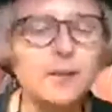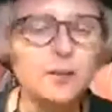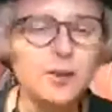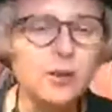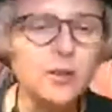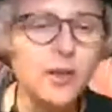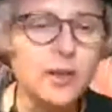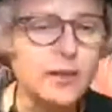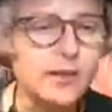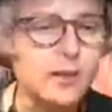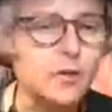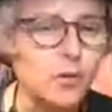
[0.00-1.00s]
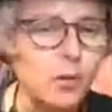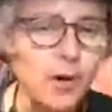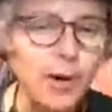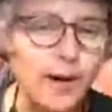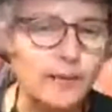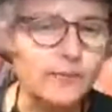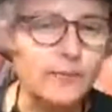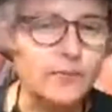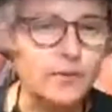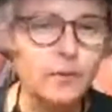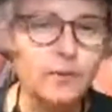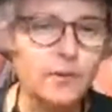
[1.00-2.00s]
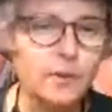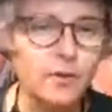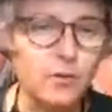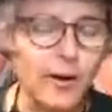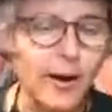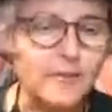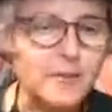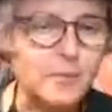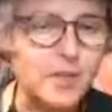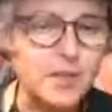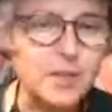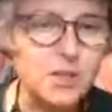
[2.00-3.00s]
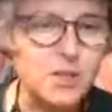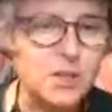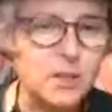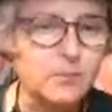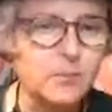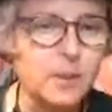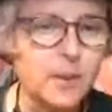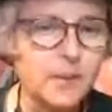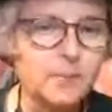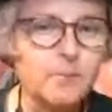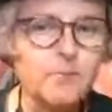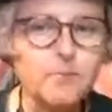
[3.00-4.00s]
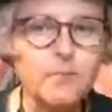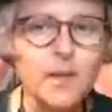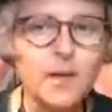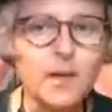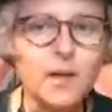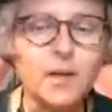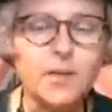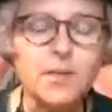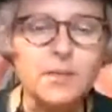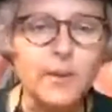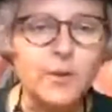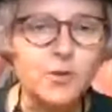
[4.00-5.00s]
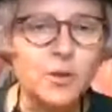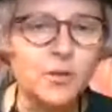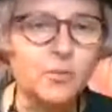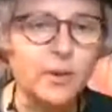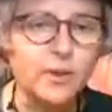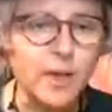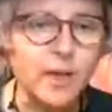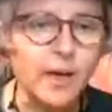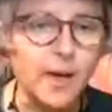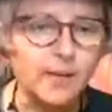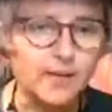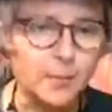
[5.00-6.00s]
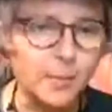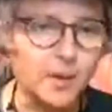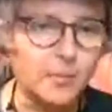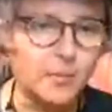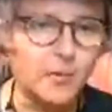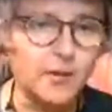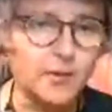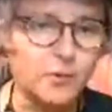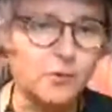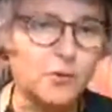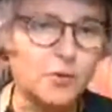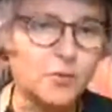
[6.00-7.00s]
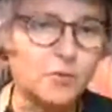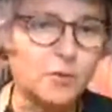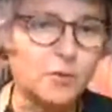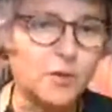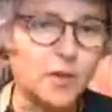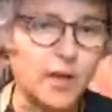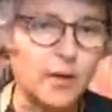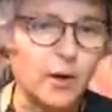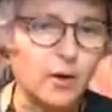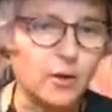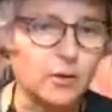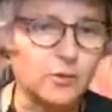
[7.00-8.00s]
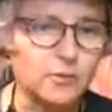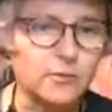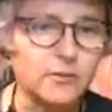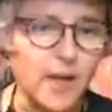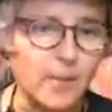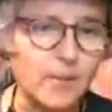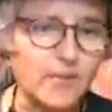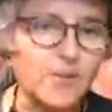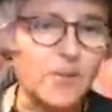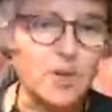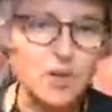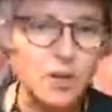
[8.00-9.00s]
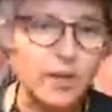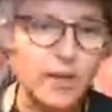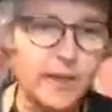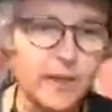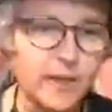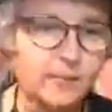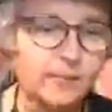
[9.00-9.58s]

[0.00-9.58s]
looking at the craftsmanship, and especially when they have the people they are demonstrating.